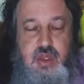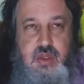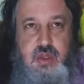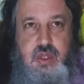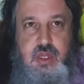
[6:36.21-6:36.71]

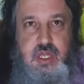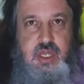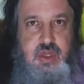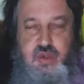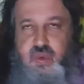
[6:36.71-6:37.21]
So
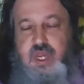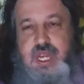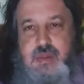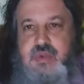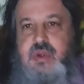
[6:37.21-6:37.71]
the
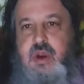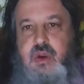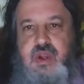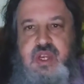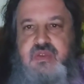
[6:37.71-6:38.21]
dreams
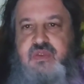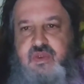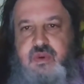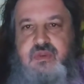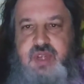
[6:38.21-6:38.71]
are a different
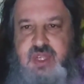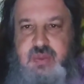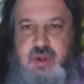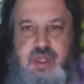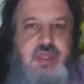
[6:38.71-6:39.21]
form of
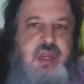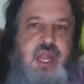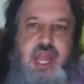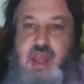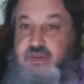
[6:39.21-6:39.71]
experience that
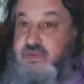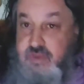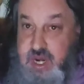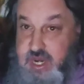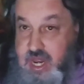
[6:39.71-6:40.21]
I
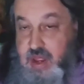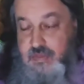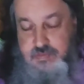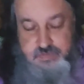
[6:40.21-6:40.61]
have right now